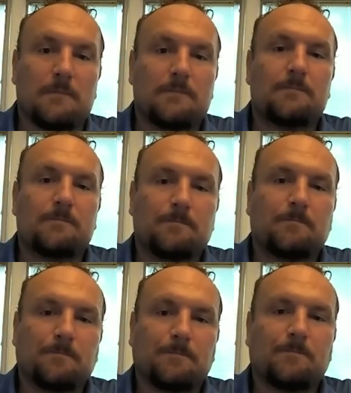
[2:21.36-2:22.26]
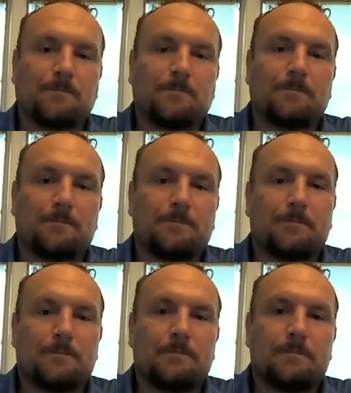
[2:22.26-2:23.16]

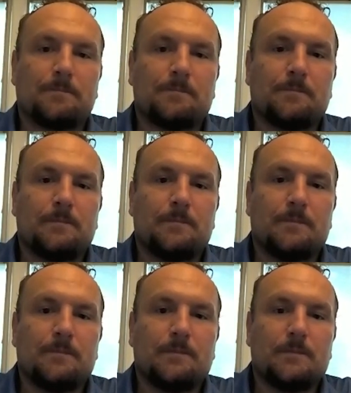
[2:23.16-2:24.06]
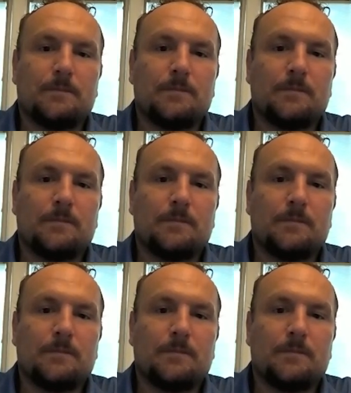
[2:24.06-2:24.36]
(not speaking)